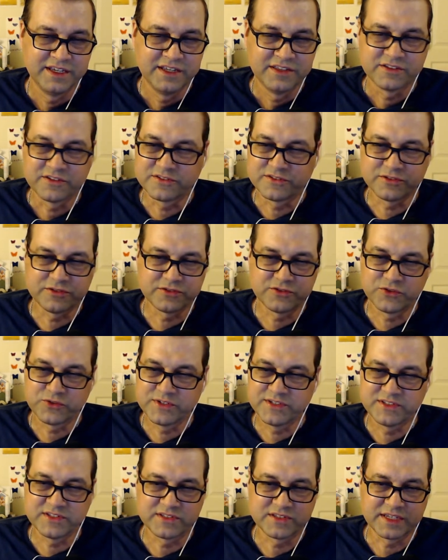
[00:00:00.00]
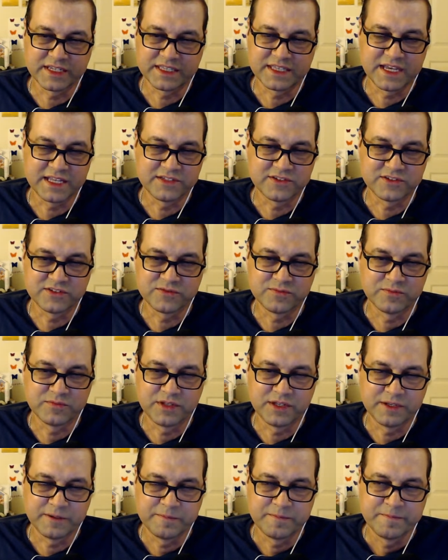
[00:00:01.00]
There's little choices like that
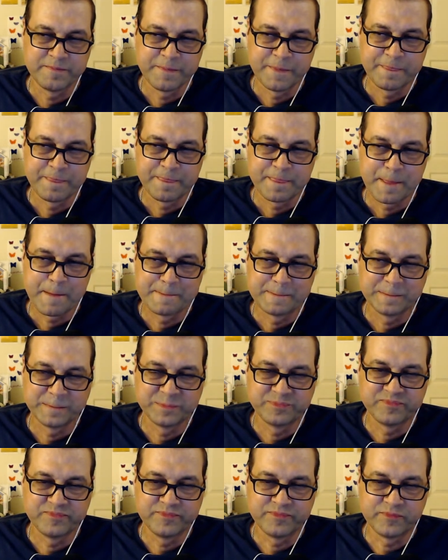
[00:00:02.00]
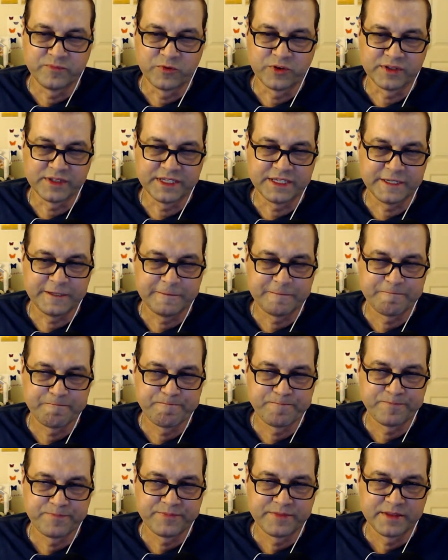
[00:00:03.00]
that really
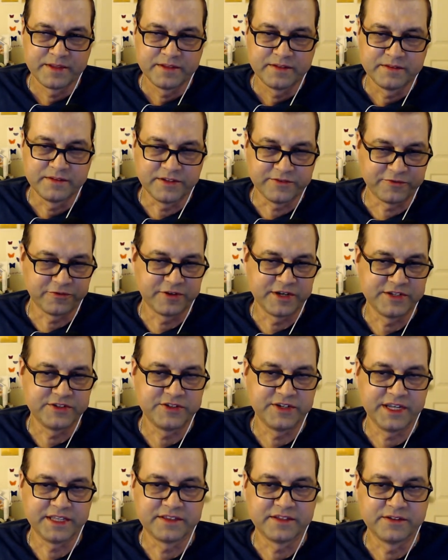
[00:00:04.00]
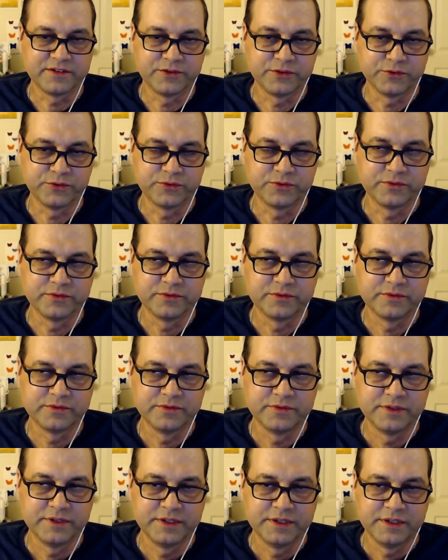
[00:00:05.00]
differentiate the two
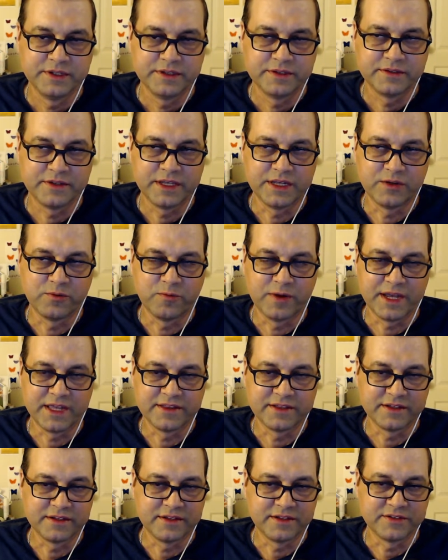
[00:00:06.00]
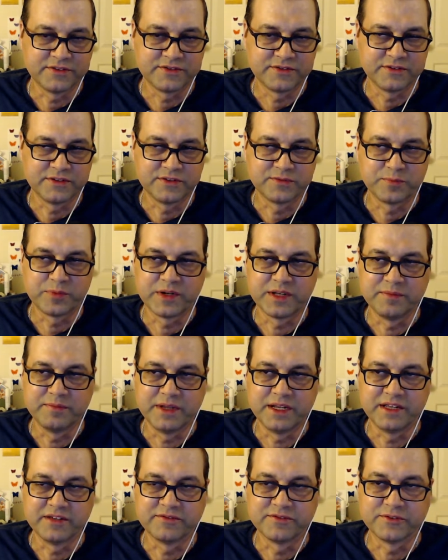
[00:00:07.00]
in a way that is pretty
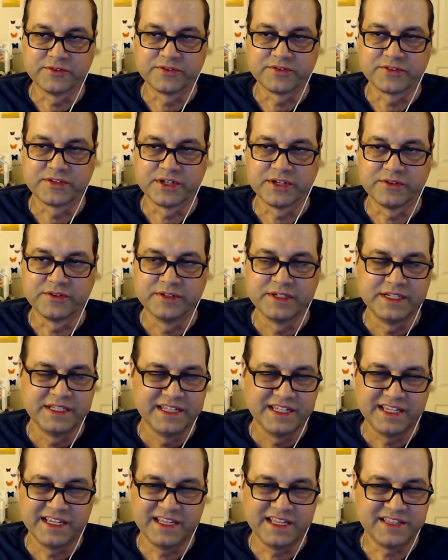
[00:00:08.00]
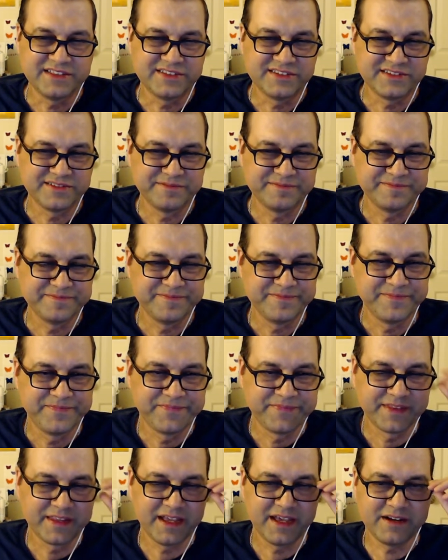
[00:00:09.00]
meaningful. So it's
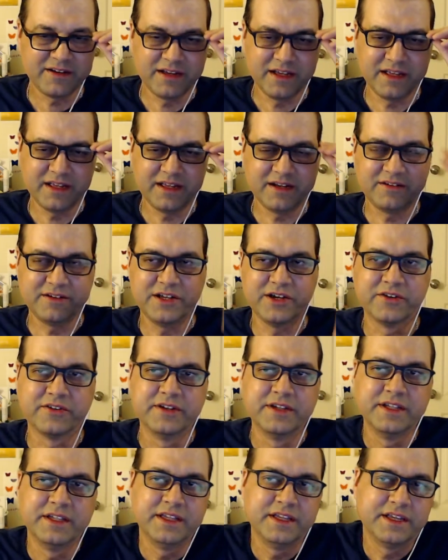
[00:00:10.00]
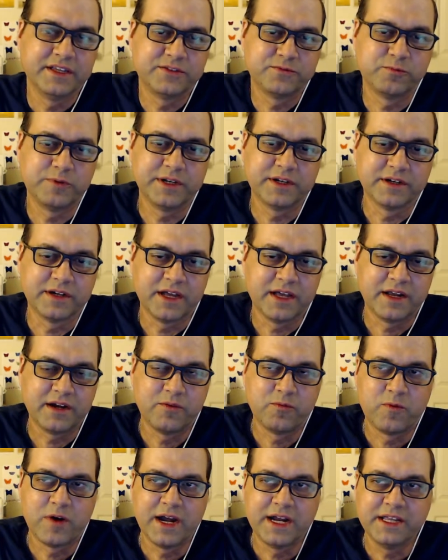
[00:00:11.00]
I don't know. It's weird.
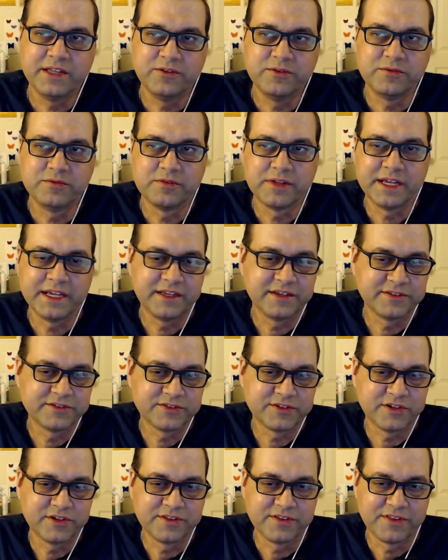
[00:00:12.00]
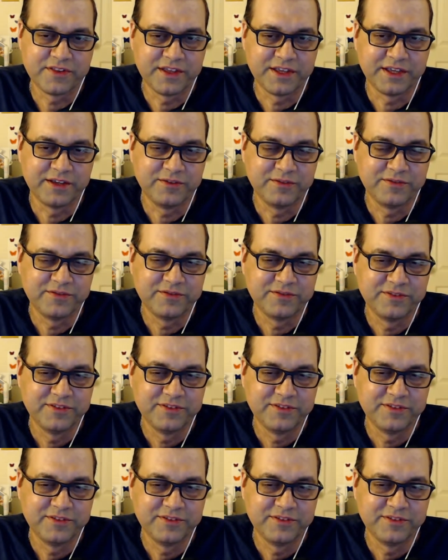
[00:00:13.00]
Why do you like a certain thing,